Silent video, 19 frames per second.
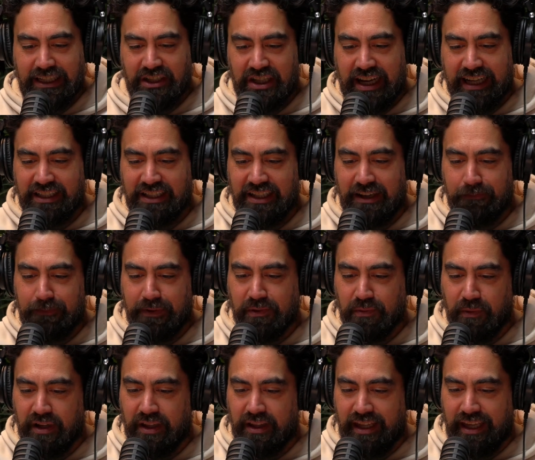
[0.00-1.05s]
Jack Jumpers.
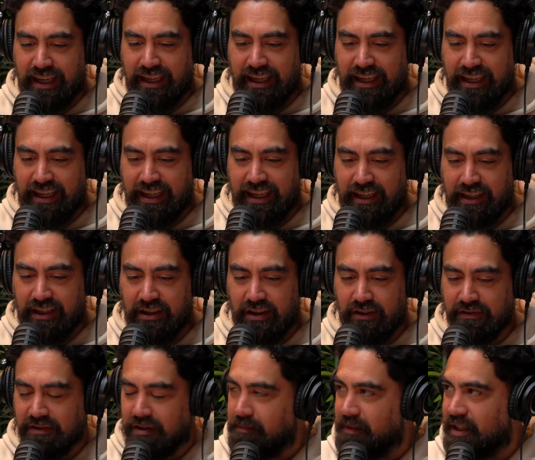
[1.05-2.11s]
What are the
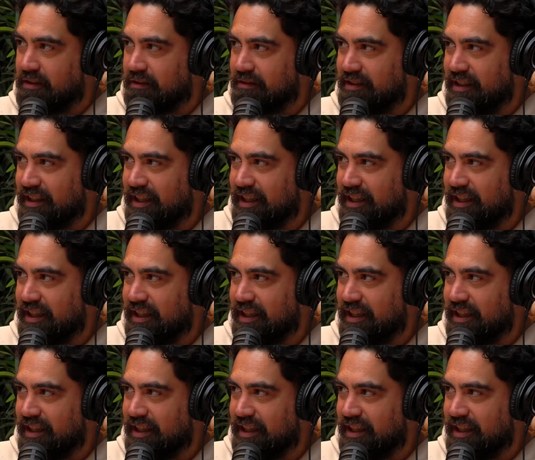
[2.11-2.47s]
girls going to be called, do you